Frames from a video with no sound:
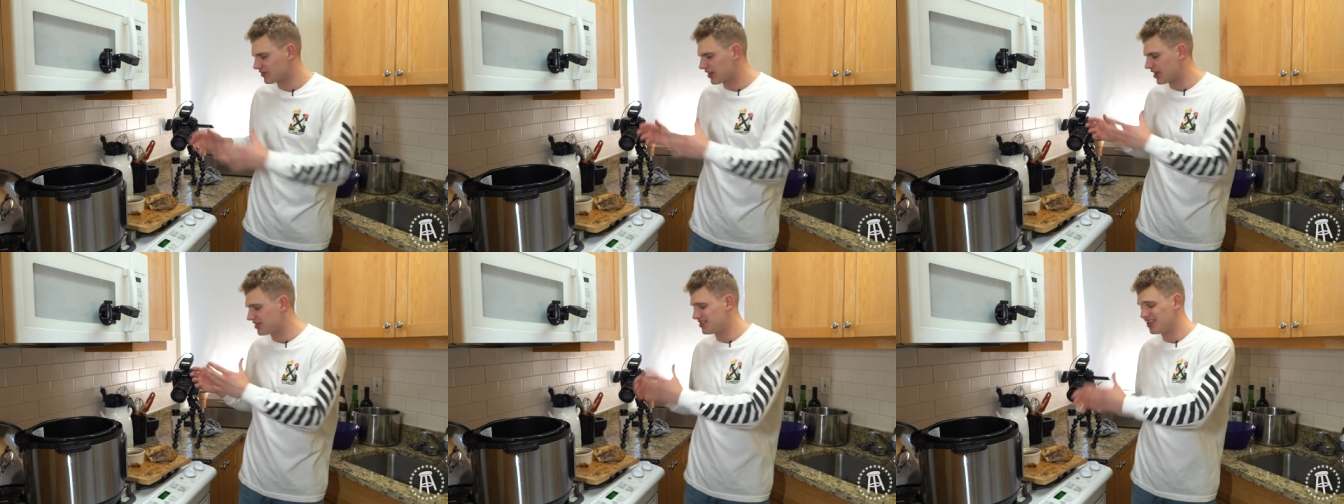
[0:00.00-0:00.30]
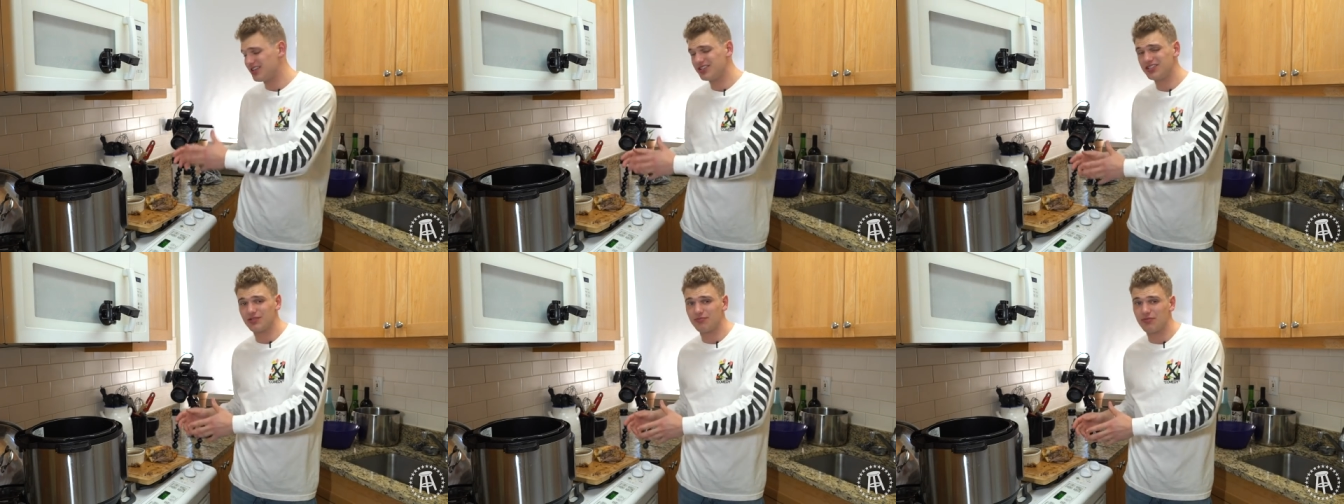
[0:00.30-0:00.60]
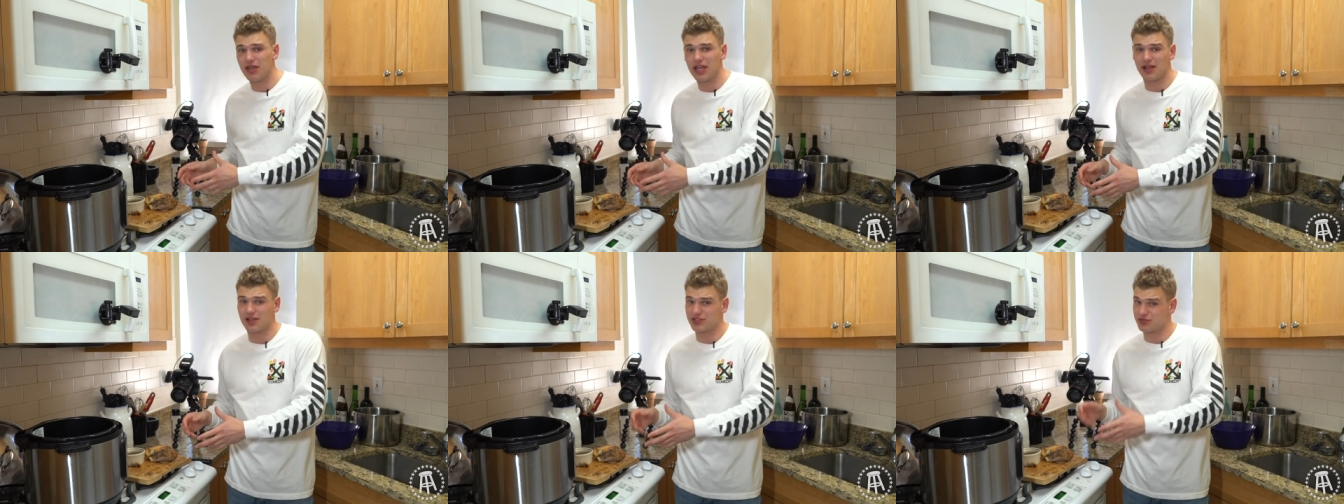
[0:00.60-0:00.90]
It's easy to
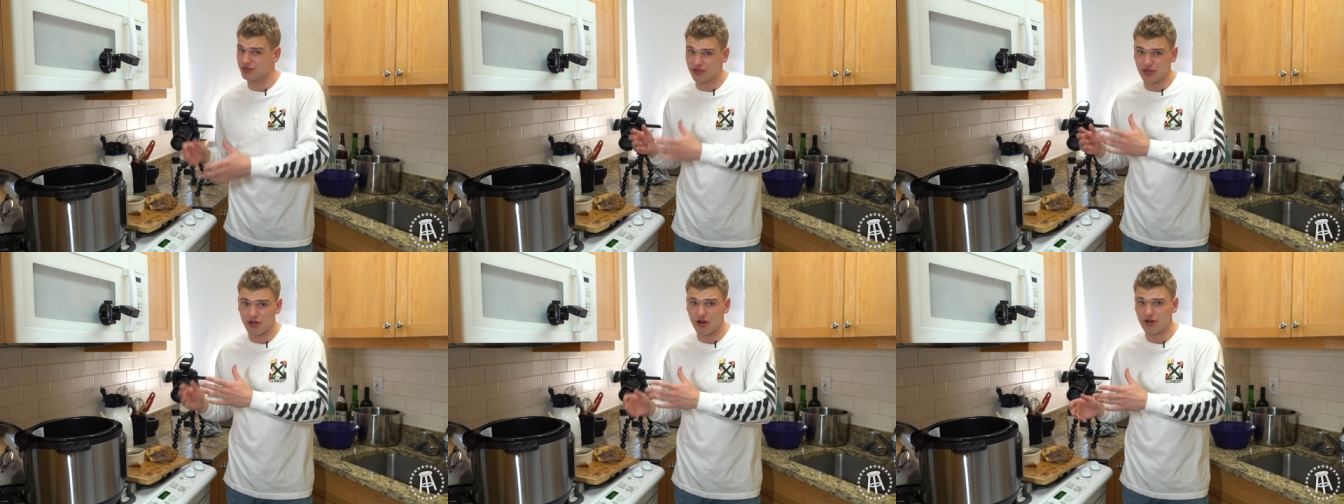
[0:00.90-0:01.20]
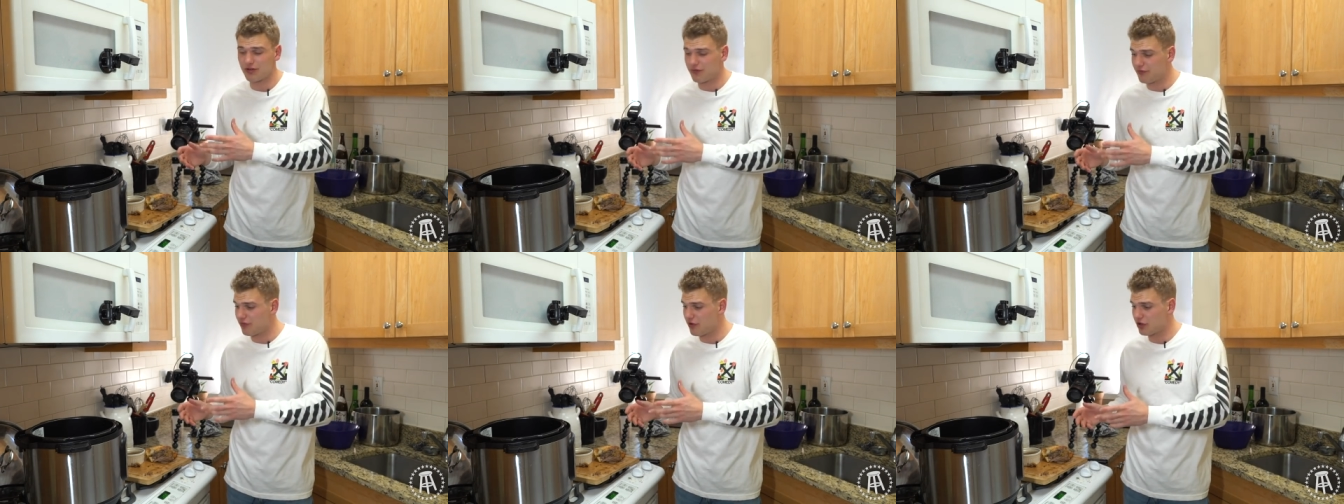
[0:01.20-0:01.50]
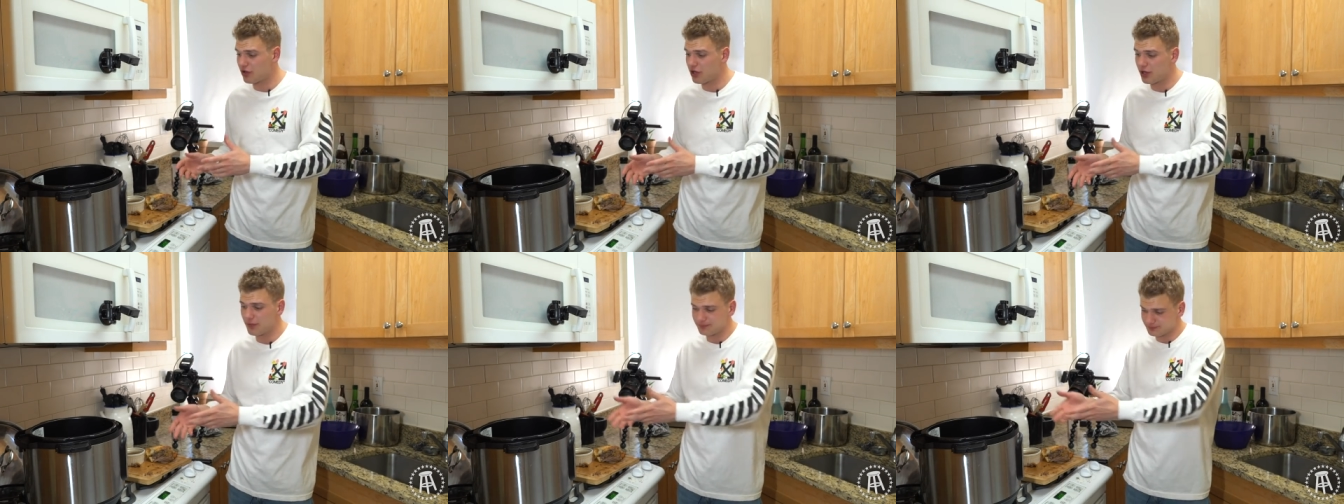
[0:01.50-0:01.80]
make, it's really hard to
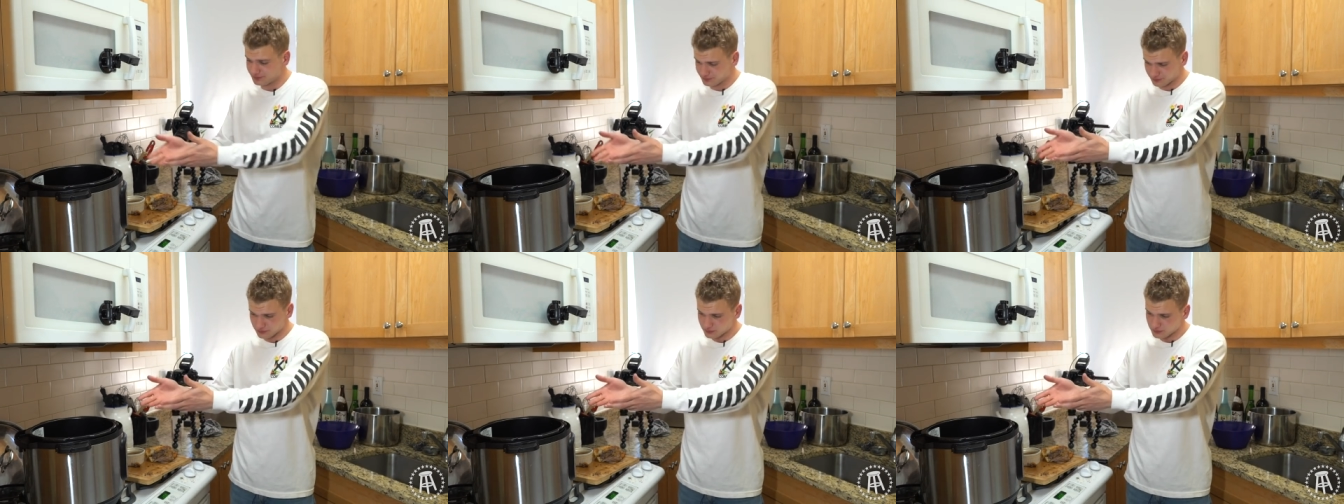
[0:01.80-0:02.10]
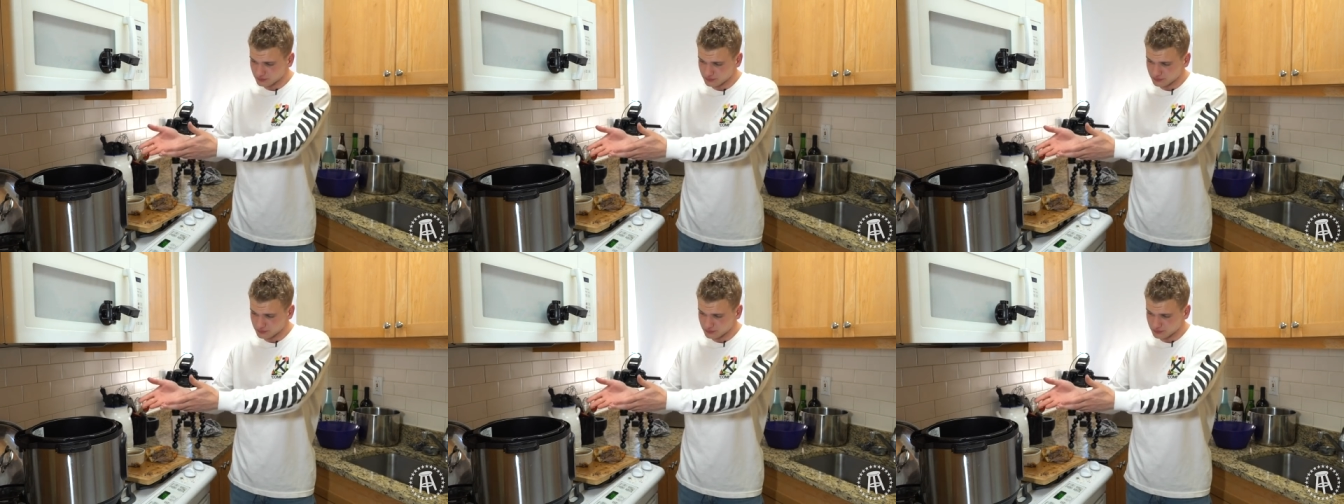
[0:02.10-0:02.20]
fuck up,